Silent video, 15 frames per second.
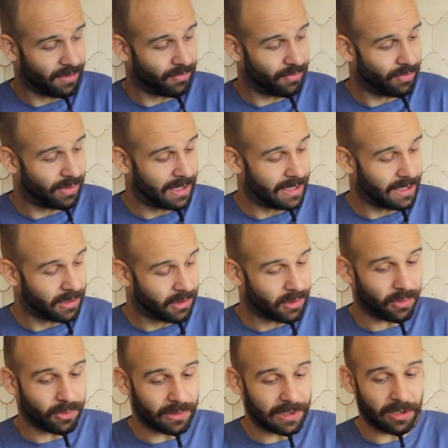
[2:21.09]
a really
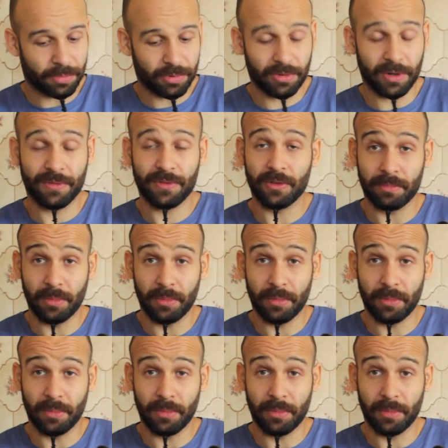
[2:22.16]
cool little peripheral.